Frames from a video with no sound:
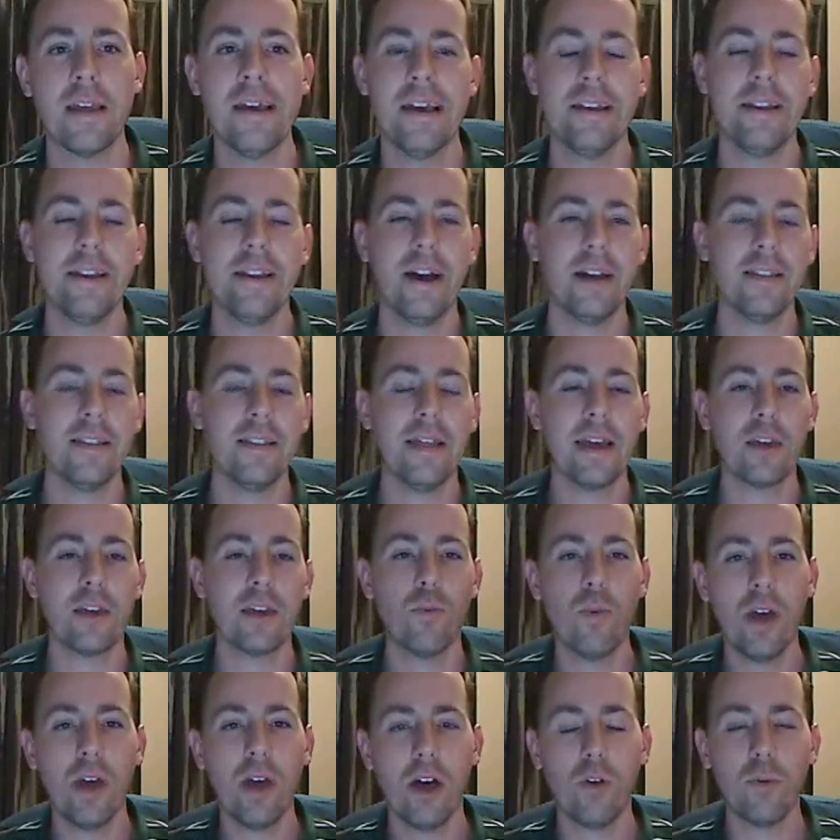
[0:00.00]
Not like,
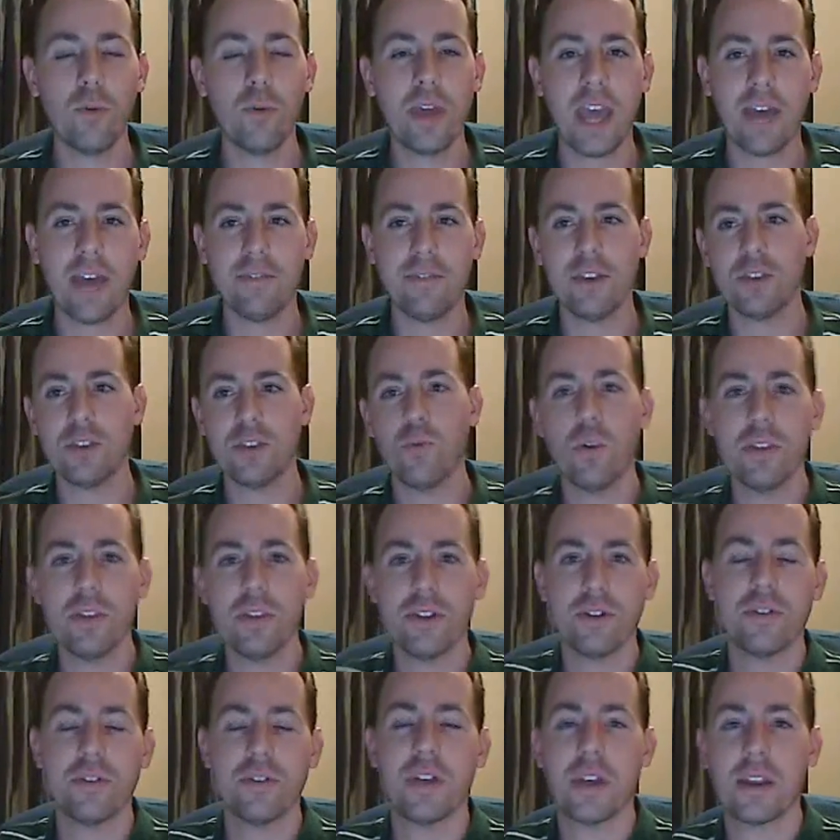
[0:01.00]
well, we have this one
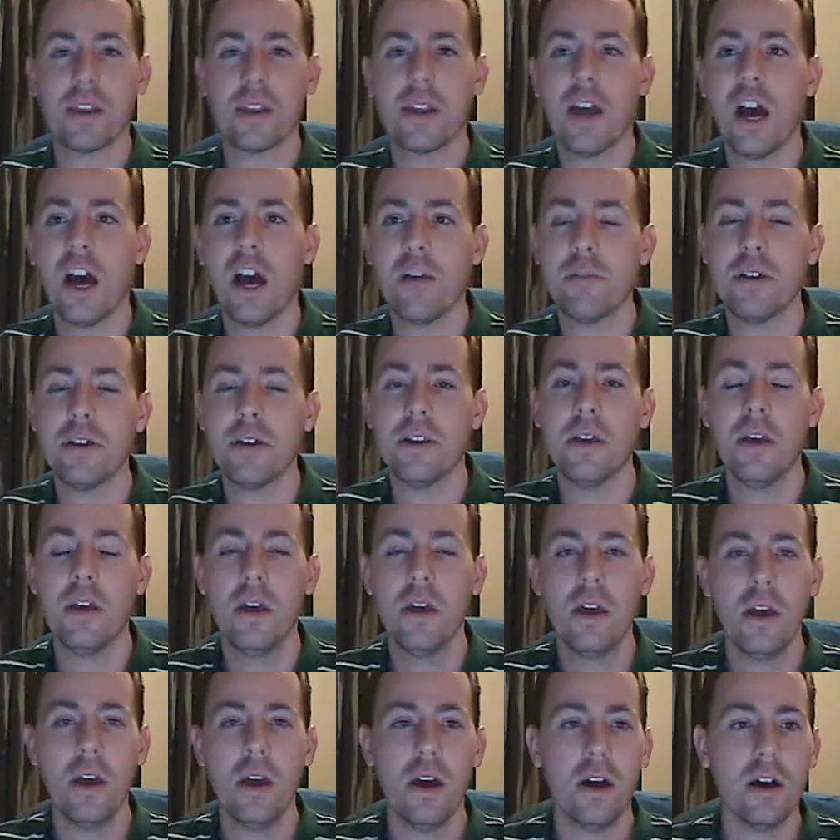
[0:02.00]
little thing in common,
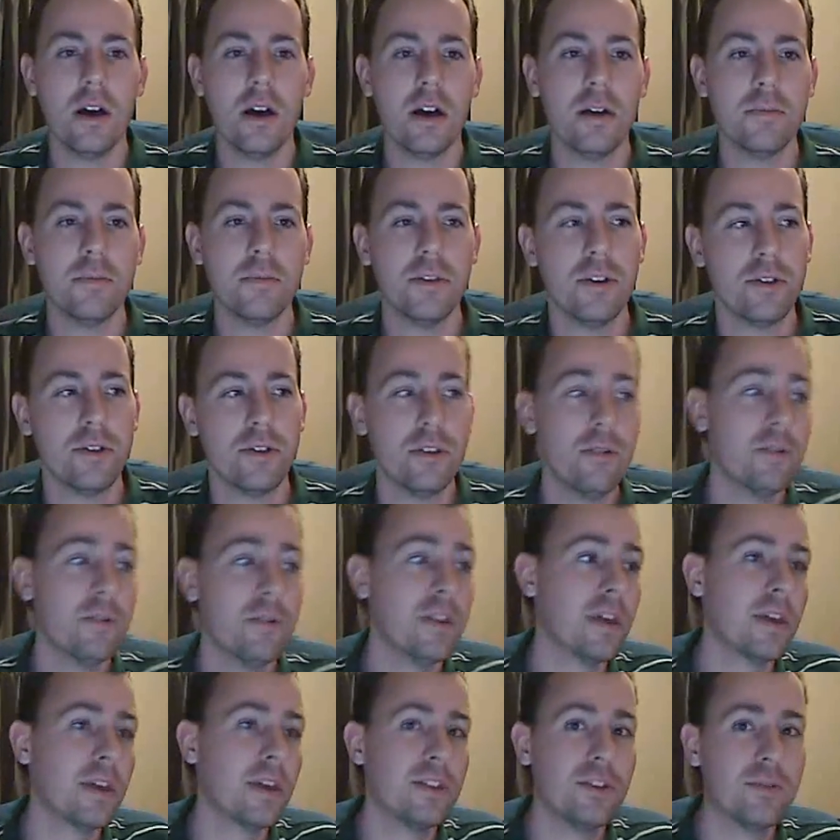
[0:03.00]
you
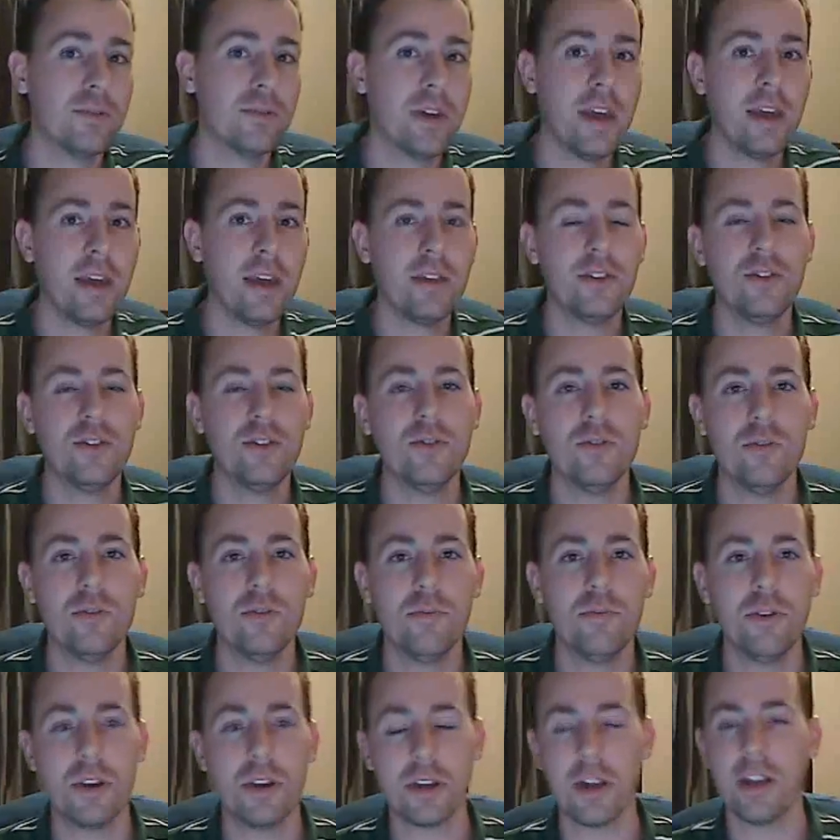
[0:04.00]
think it's okay to
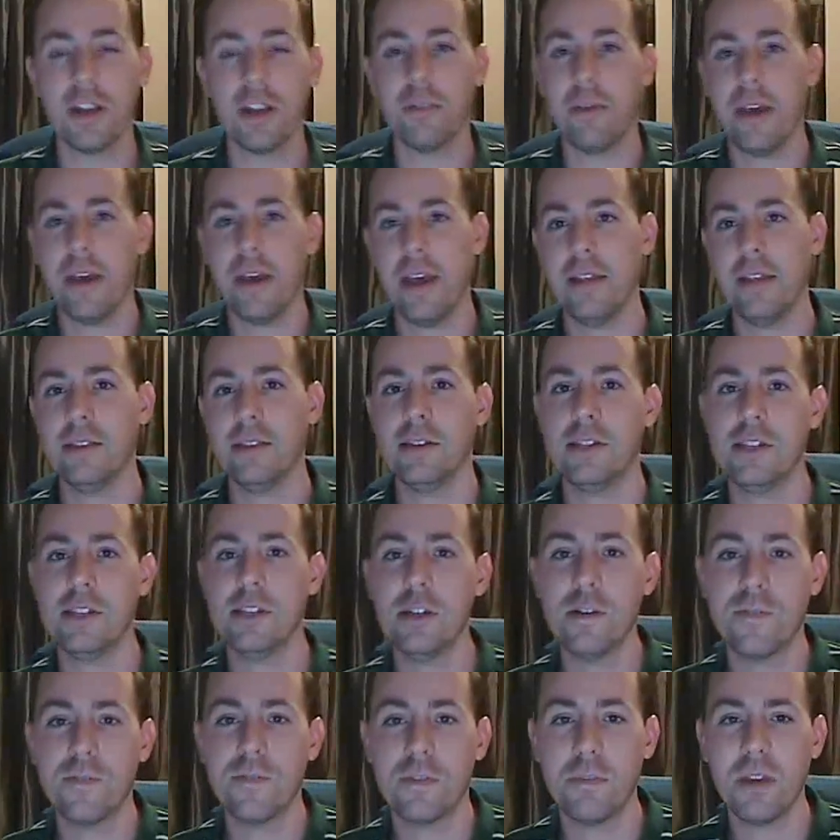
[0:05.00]
put a gun on my head and
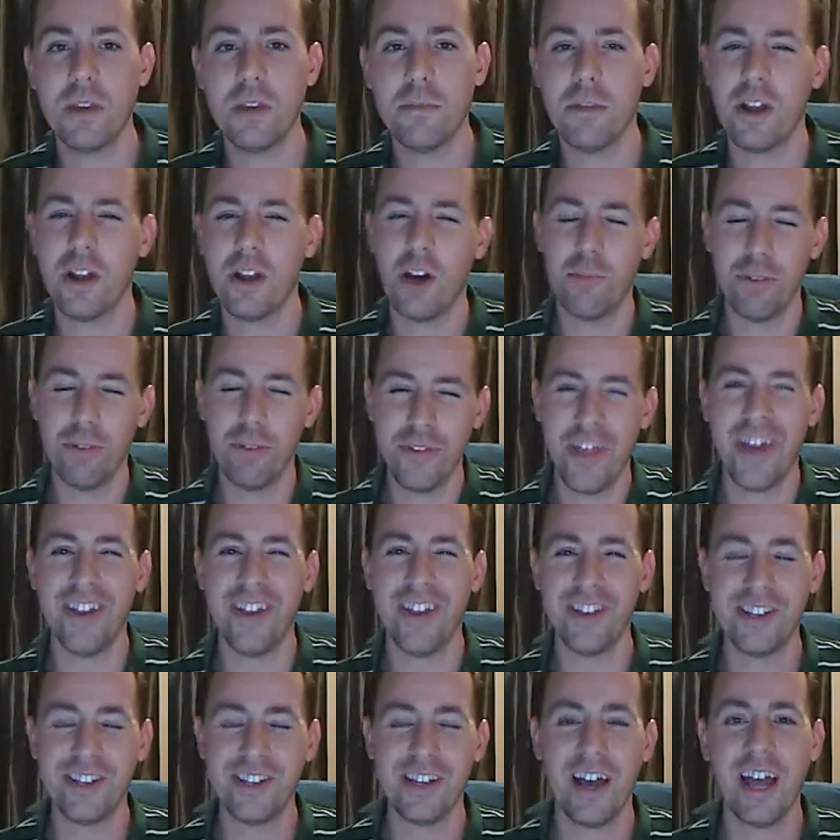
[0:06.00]
steal from me, but I'll put that
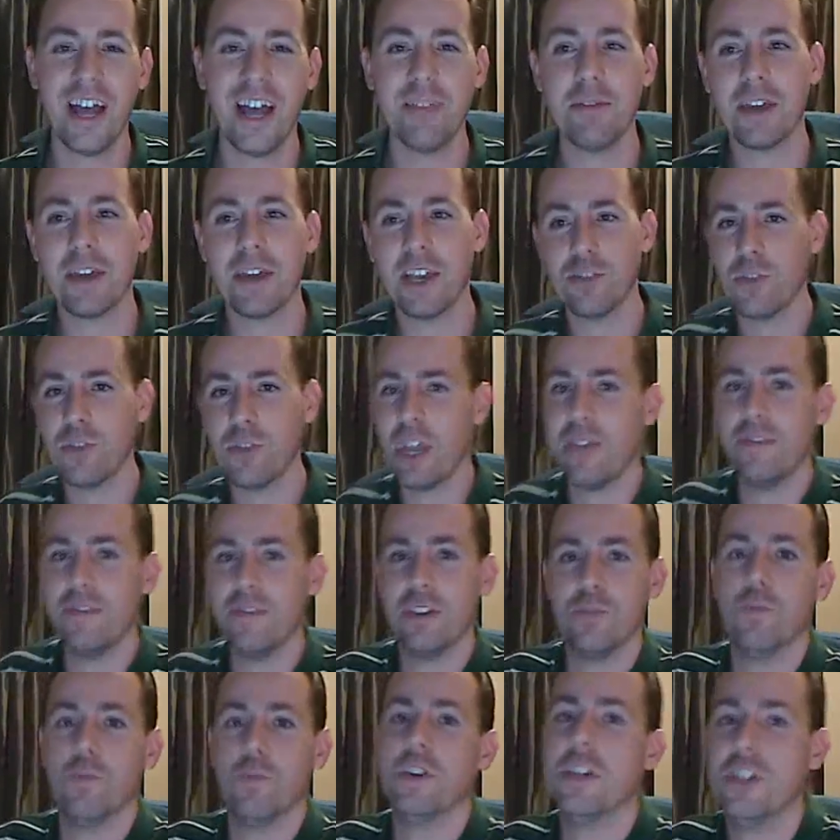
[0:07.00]
aside because we have
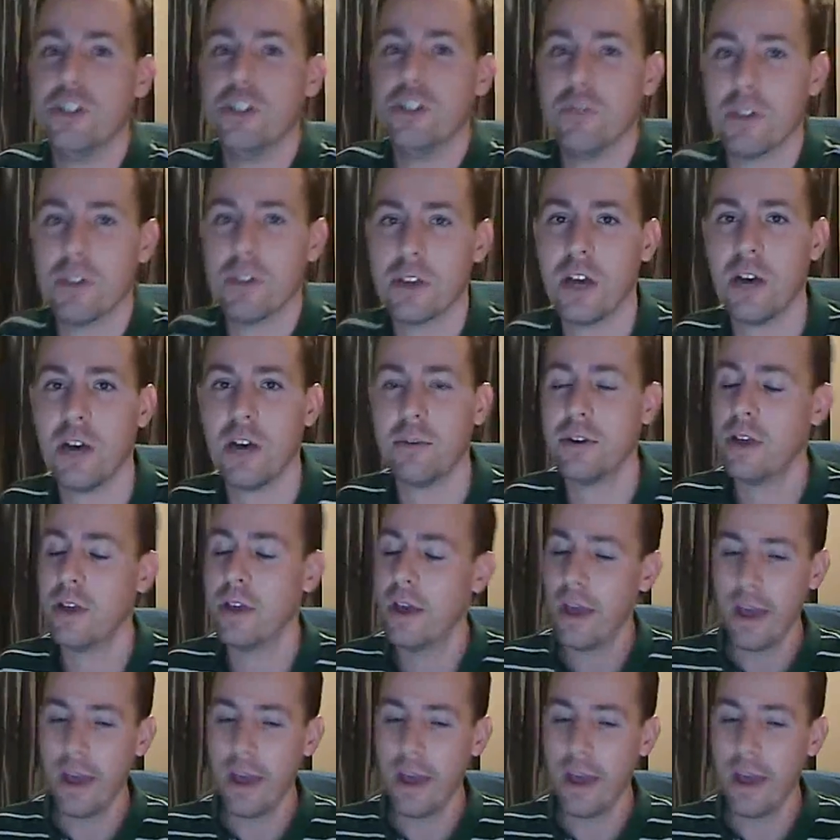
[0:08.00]
this one issue in common.